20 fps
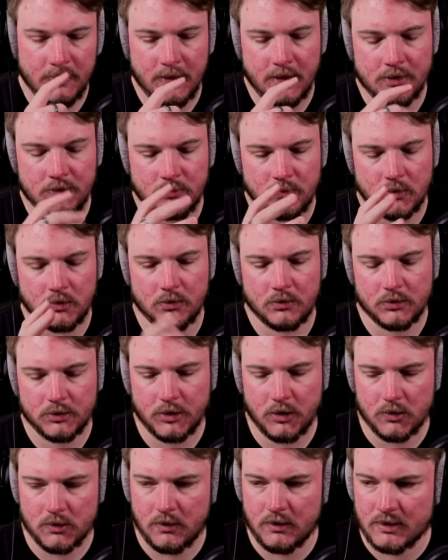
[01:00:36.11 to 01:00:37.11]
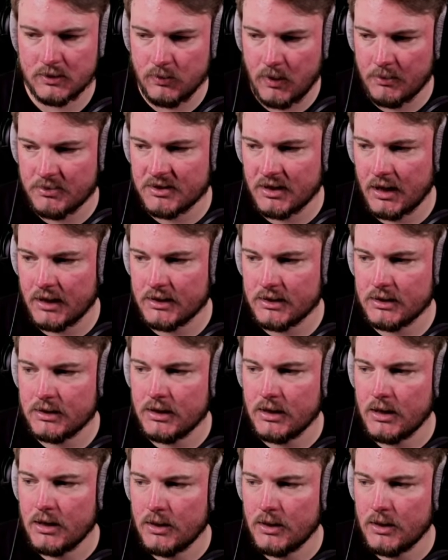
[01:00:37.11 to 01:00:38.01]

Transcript: and then you will go to this website